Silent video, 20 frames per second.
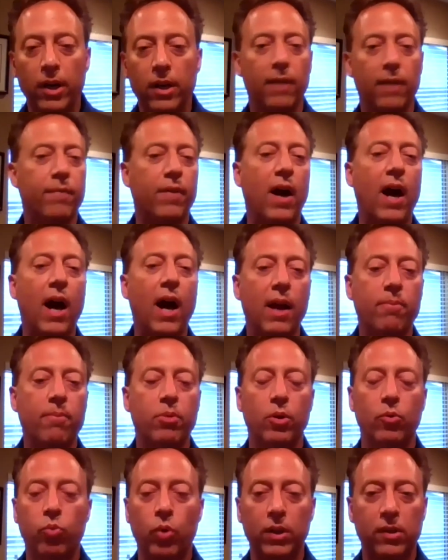If a
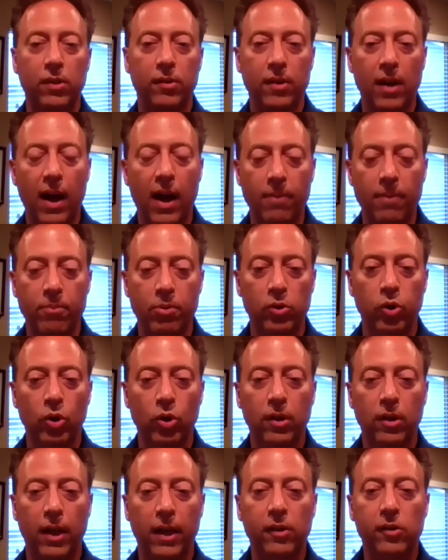hybrid, what does a hybrid look
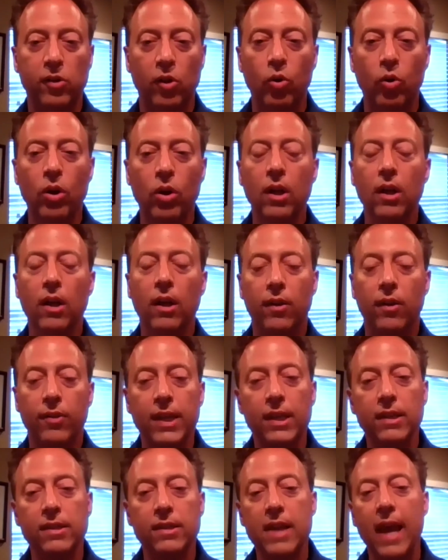like? So
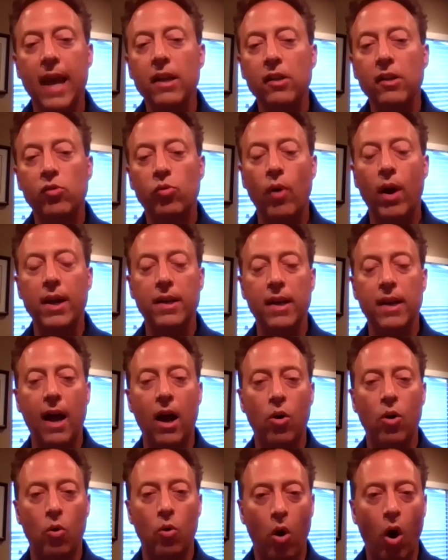the dates right
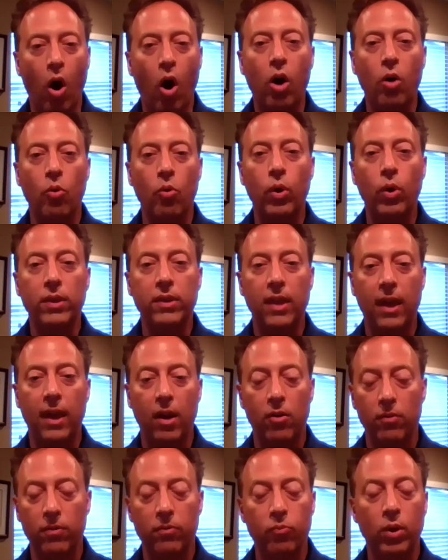now are what
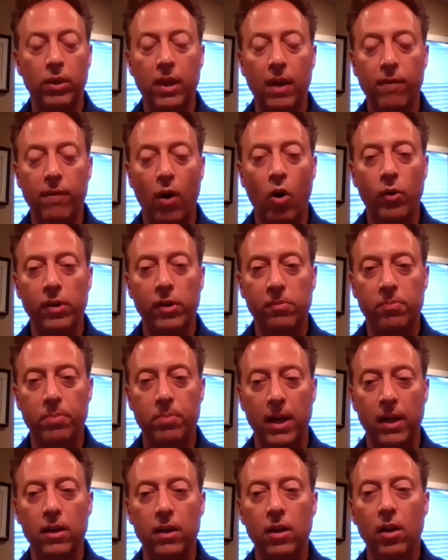they've always
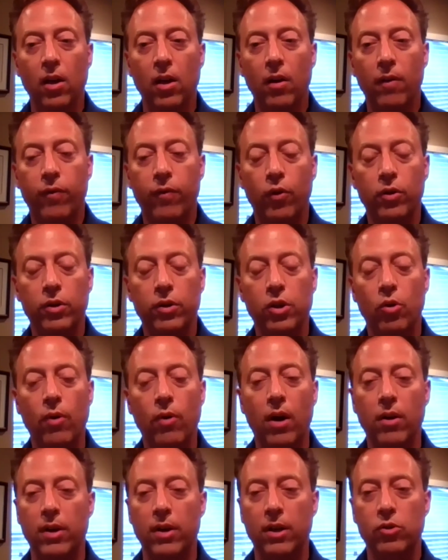been for
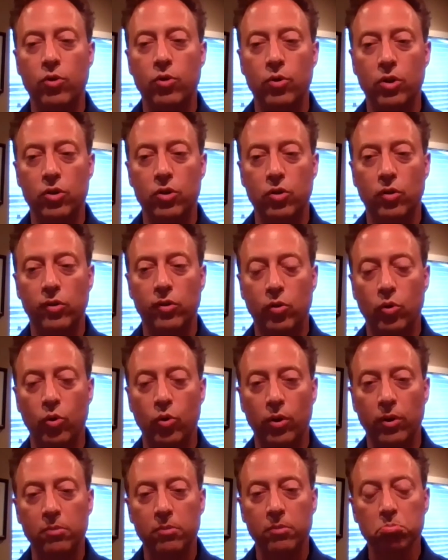year-round and traditional
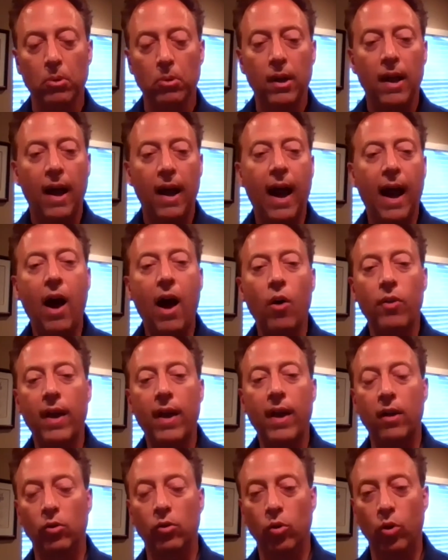schools. How
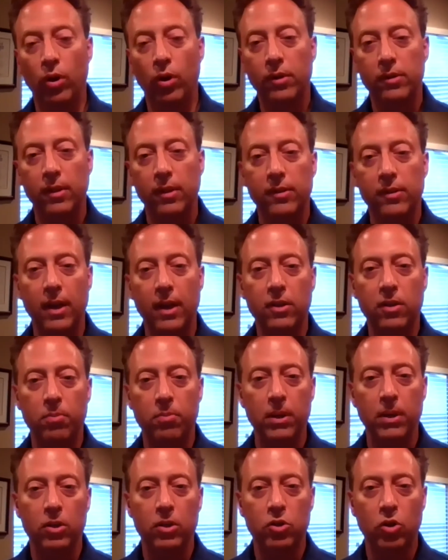that looks is yet to
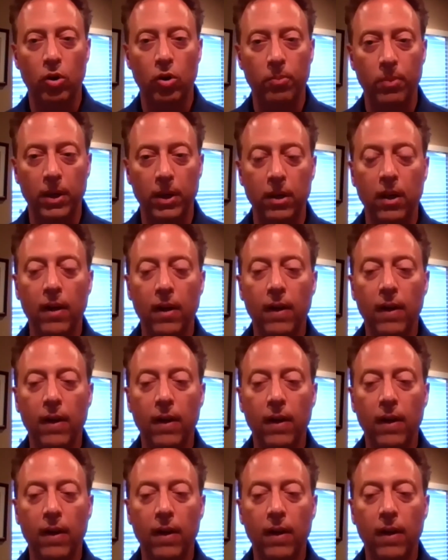be determined.